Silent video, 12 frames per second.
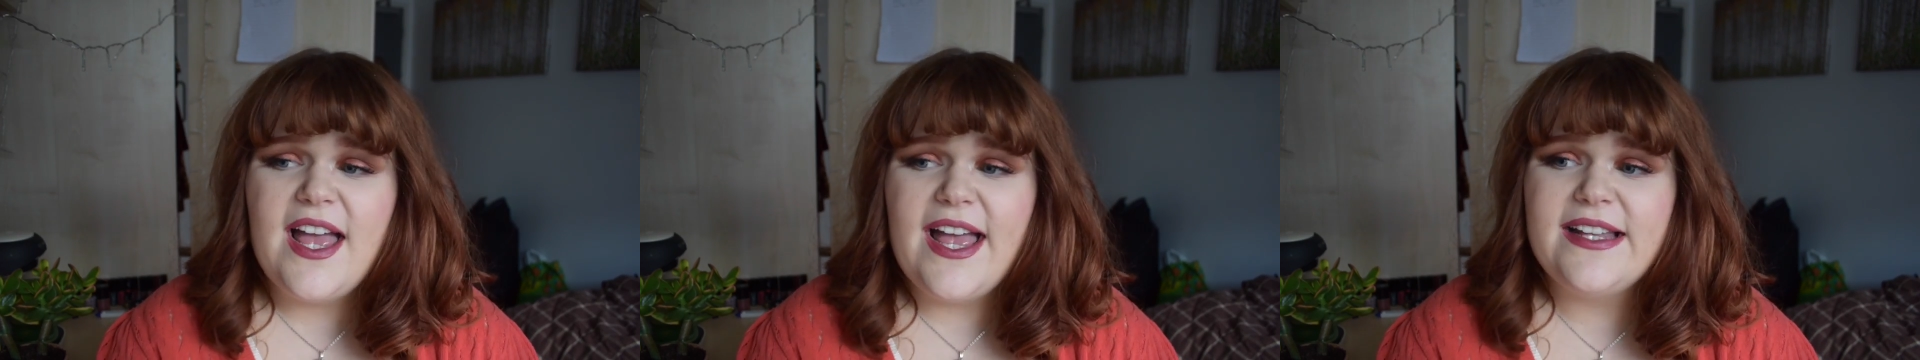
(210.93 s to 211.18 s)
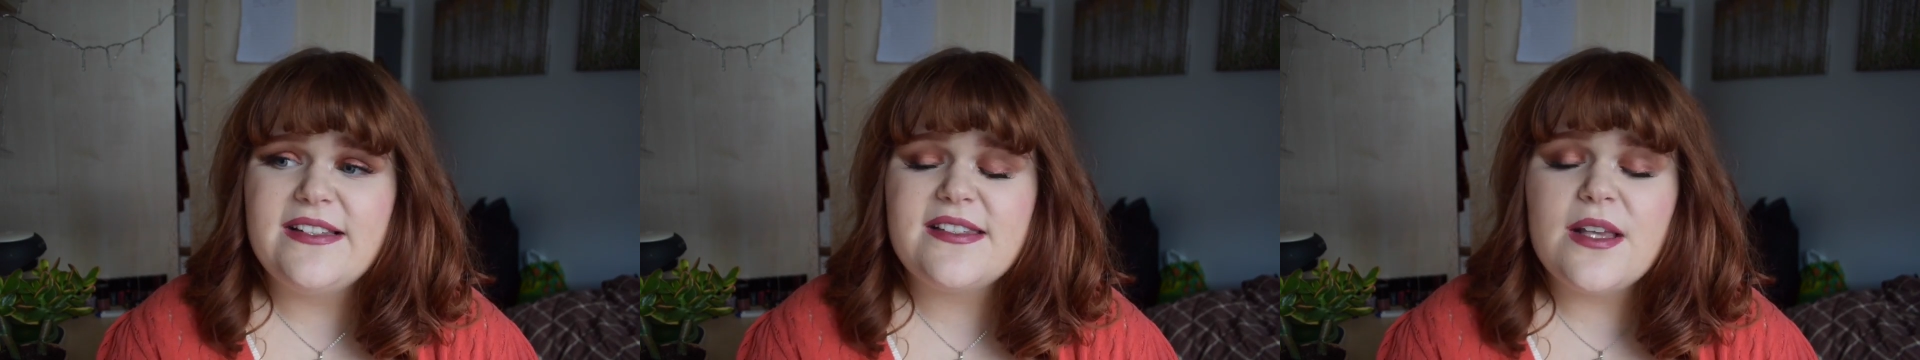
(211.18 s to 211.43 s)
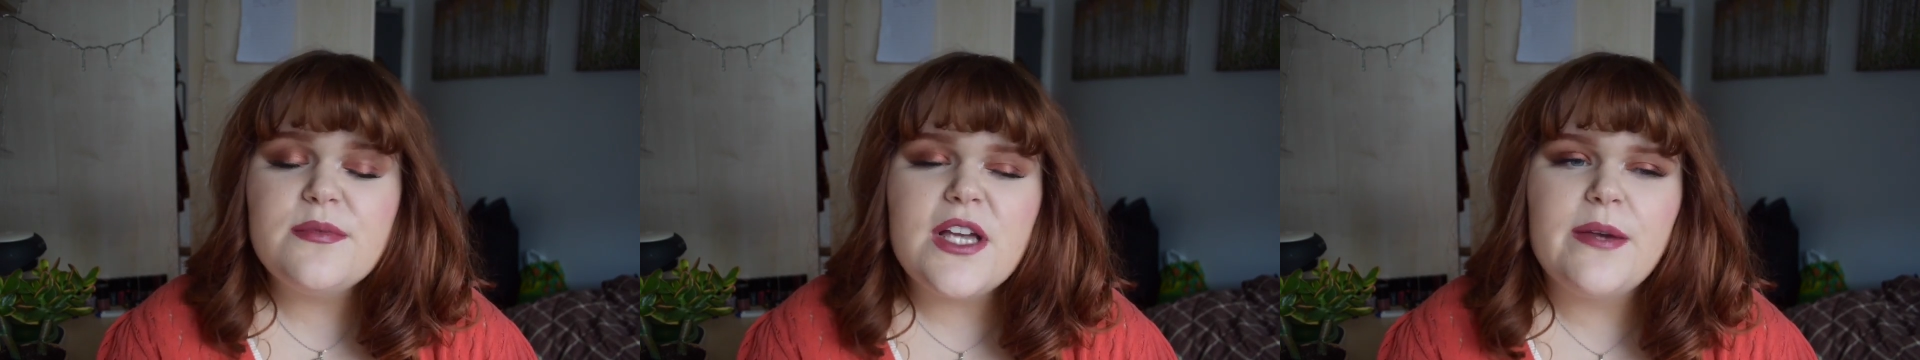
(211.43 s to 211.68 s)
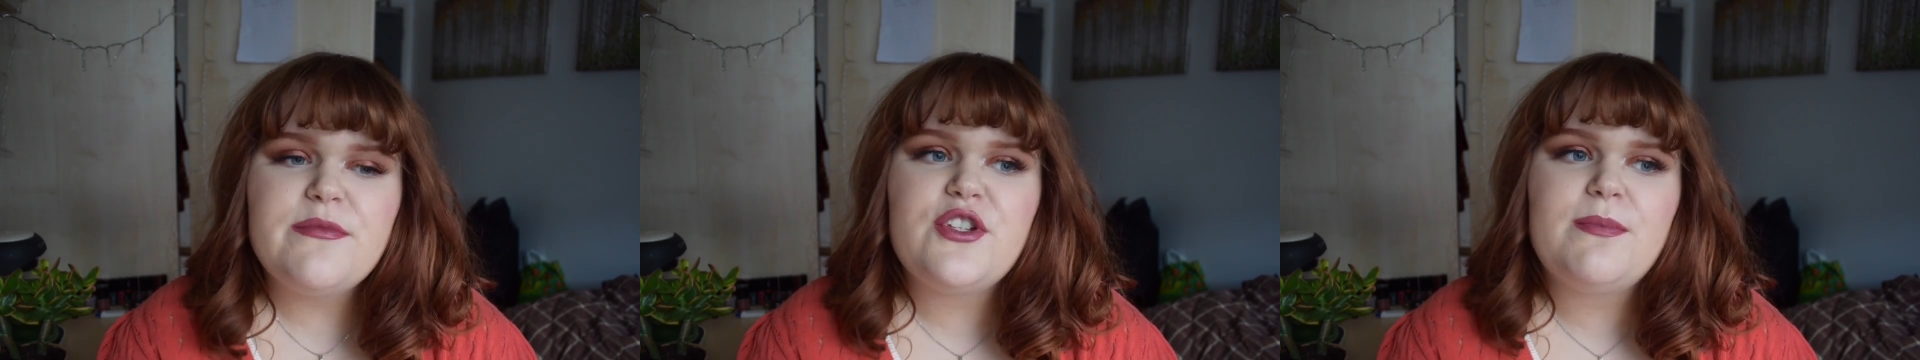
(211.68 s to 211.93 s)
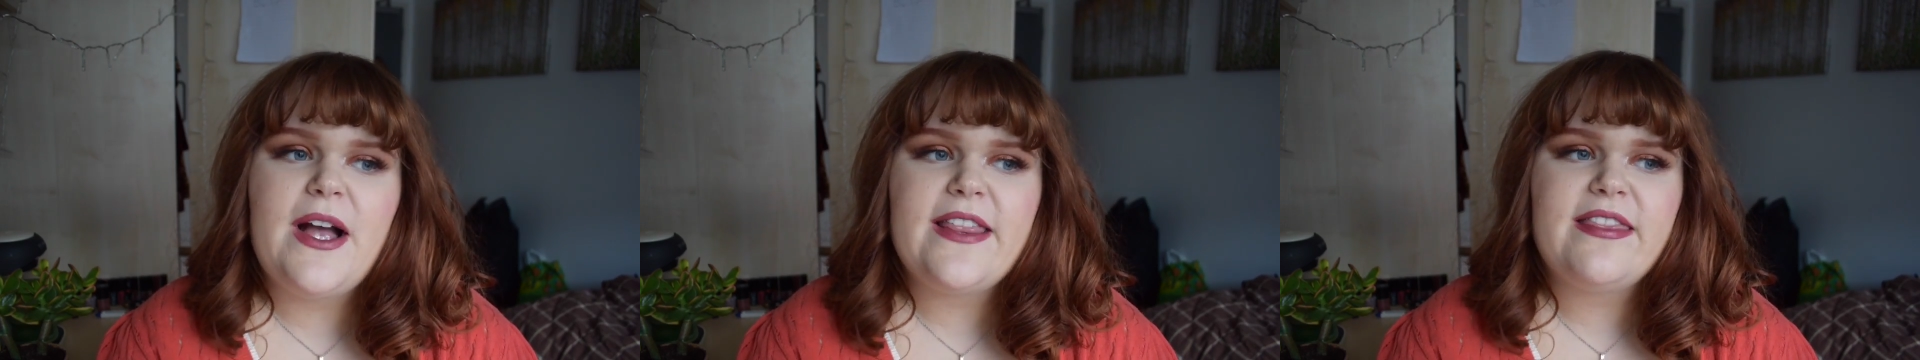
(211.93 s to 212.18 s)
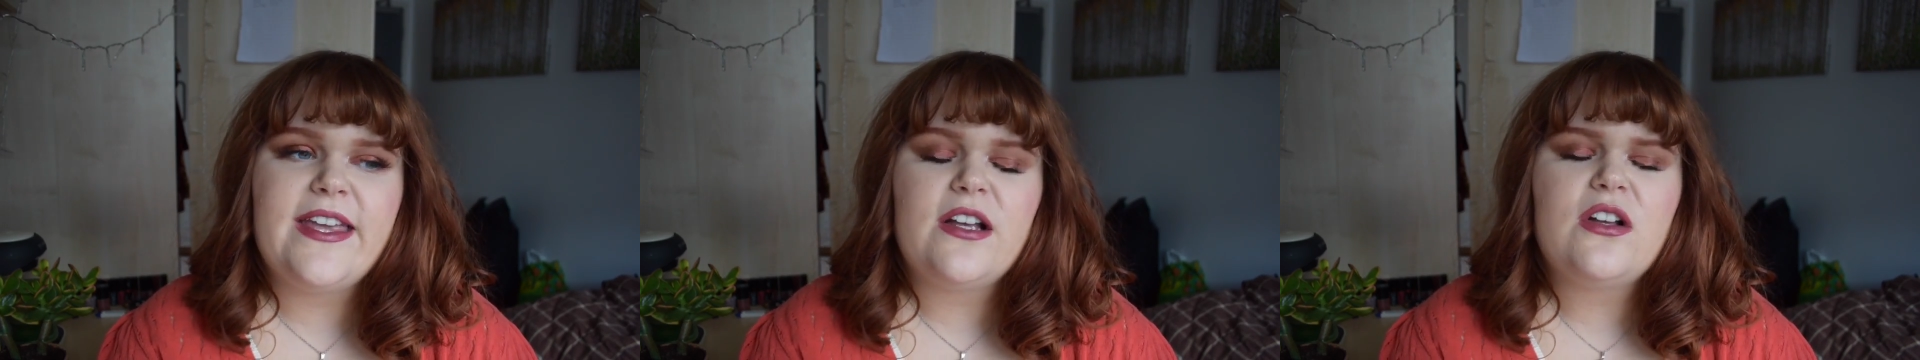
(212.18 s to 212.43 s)
and sometimes you might
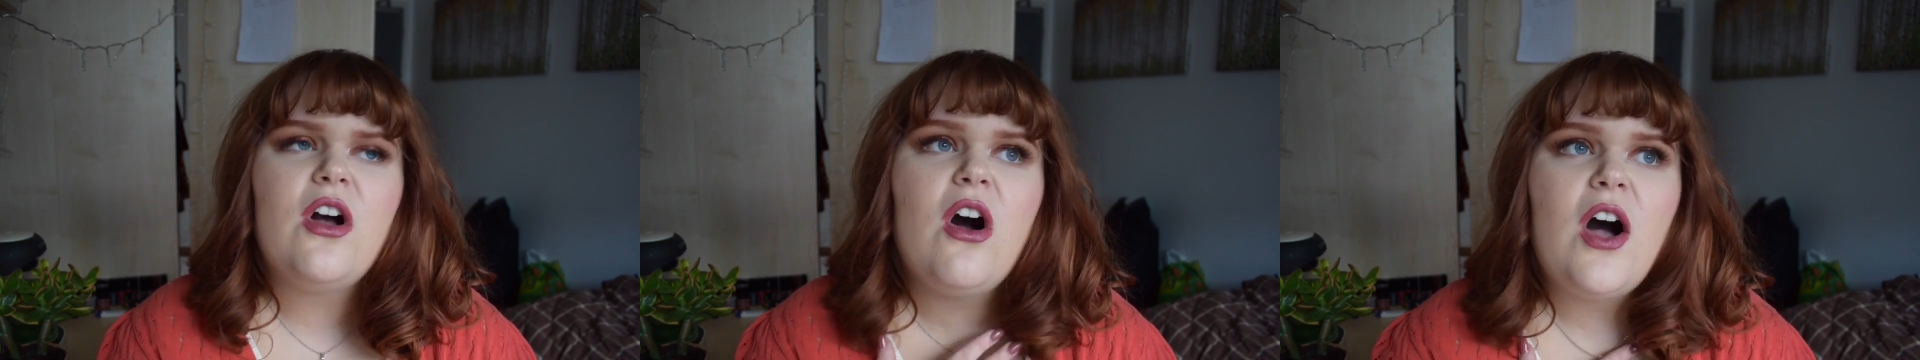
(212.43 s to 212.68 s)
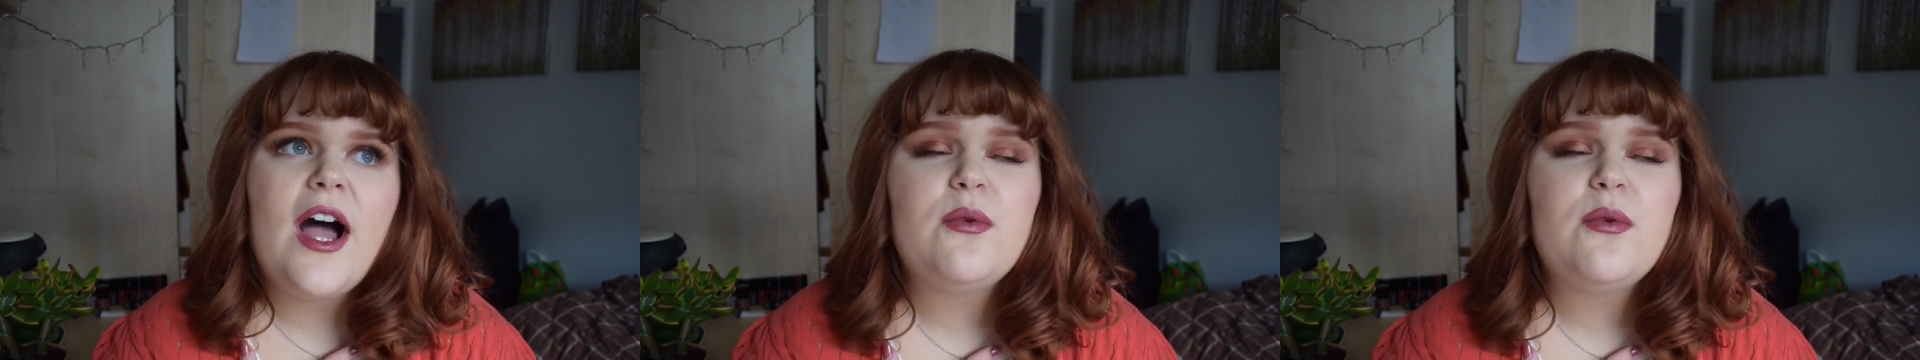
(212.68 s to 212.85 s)
think, God,